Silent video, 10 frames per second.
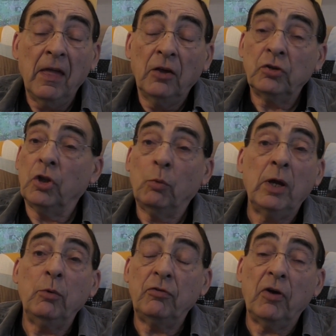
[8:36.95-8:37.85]
So the
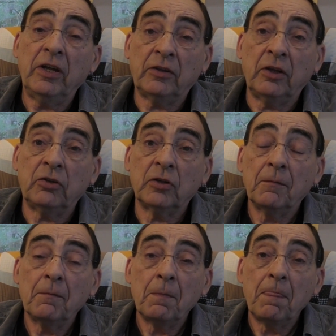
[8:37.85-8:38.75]
way we fight this
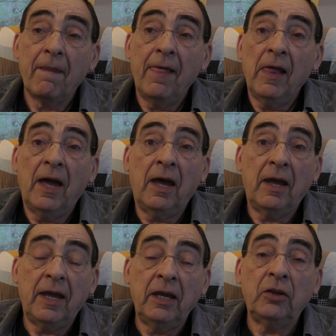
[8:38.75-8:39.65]

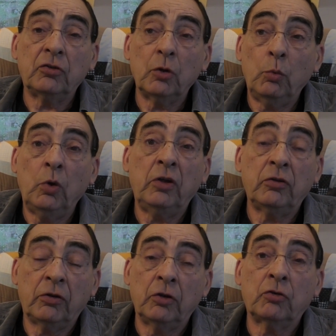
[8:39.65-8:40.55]
uh, is
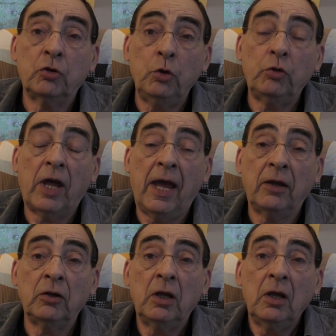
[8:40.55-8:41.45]
with the truth,
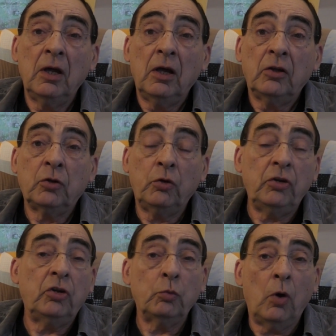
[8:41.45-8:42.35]
and so
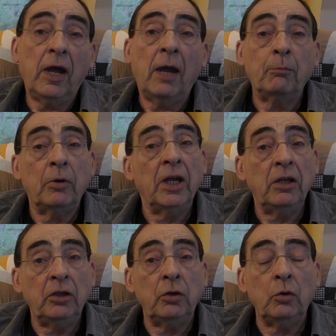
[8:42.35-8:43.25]
this is why I'm
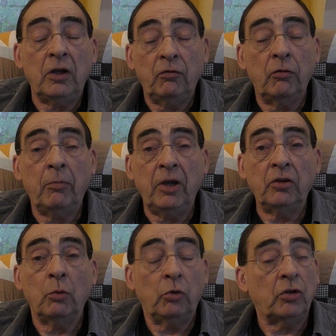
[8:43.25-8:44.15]
bringing you
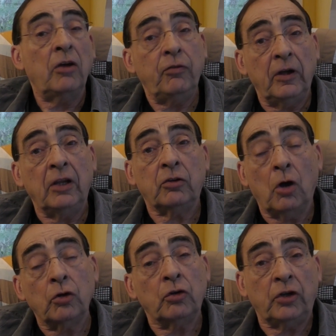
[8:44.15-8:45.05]
information which I feel is
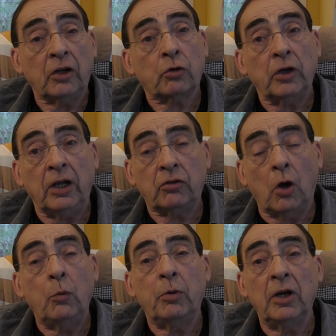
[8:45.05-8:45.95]
contradictory. It's
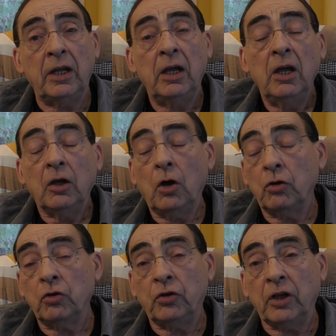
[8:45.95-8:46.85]
openly
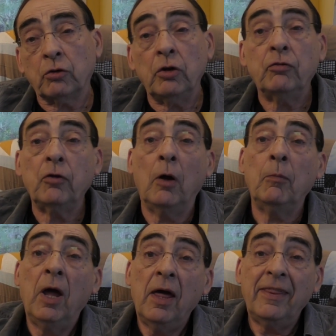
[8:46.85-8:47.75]
contradictory
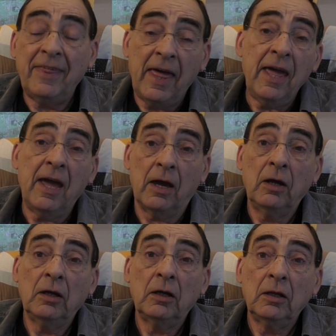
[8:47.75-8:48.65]
from their
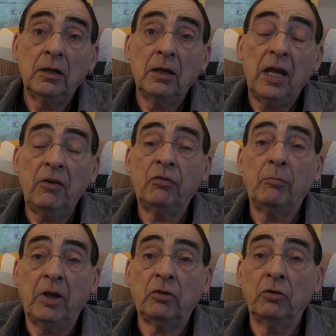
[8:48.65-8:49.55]

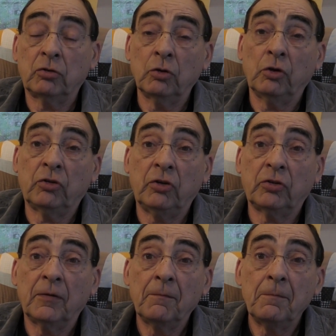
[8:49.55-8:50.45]
information sources.